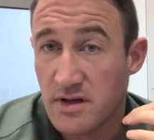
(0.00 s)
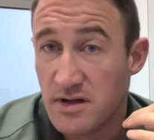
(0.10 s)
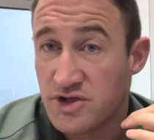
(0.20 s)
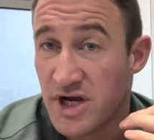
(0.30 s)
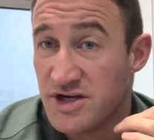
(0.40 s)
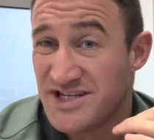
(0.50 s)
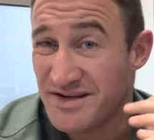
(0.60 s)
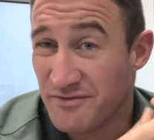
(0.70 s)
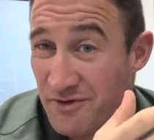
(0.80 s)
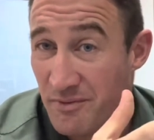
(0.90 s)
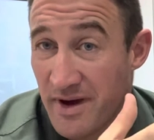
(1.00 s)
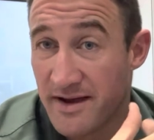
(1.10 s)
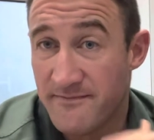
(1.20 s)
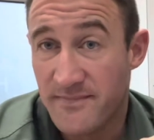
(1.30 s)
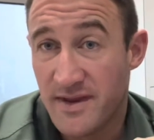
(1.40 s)
Changes in footwear,
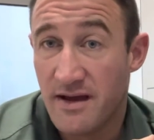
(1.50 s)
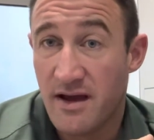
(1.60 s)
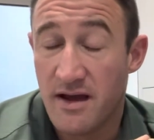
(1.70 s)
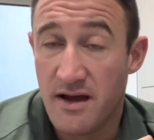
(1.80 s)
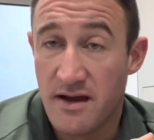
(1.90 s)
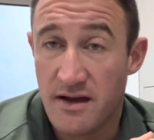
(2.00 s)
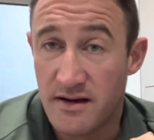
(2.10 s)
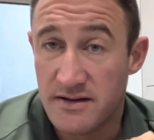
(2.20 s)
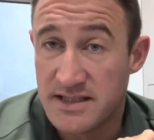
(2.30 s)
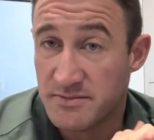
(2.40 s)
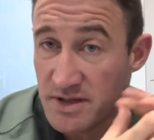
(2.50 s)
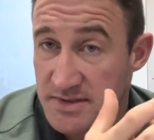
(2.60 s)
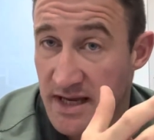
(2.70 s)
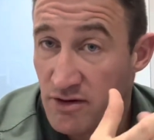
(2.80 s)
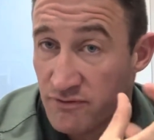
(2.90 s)
sometimes a
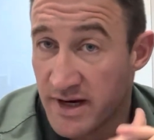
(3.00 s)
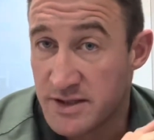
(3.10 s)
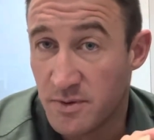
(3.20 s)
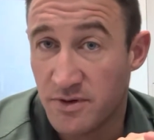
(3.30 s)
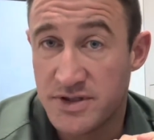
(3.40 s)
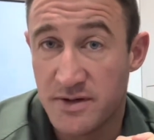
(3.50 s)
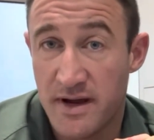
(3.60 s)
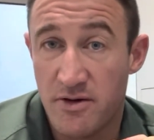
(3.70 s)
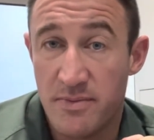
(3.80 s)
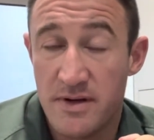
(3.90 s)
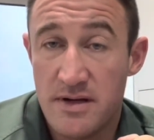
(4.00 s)
heel raise will also help.